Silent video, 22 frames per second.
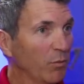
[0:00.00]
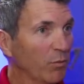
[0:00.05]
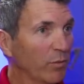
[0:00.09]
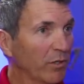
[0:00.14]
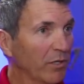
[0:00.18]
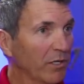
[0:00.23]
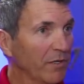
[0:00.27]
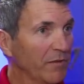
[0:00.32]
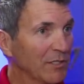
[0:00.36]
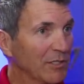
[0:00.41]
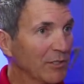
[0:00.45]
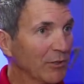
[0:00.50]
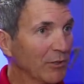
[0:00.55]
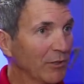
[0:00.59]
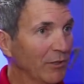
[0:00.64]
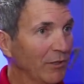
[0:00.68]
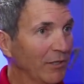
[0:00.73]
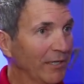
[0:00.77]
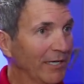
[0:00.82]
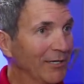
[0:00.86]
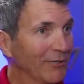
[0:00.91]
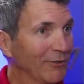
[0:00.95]
Just, we're in the
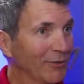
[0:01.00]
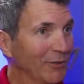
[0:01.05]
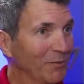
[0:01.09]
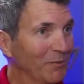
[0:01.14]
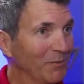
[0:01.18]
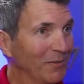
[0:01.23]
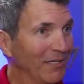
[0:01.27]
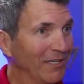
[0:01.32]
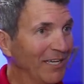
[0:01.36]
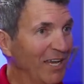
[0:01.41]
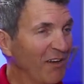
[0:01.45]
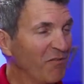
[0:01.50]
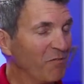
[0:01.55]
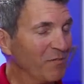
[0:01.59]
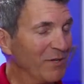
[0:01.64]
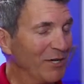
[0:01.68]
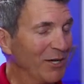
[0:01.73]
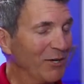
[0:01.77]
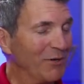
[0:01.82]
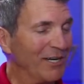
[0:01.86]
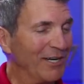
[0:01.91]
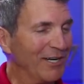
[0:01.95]
Circle Air Group
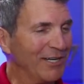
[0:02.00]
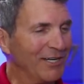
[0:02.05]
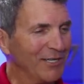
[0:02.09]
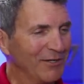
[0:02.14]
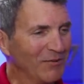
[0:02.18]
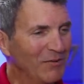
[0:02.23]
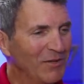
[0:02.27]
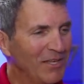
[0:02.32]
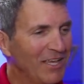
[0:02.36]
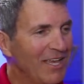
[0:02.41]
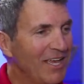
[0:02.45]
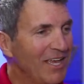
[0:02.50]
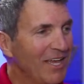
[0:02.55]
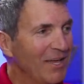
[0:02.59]
FBO here. And yep.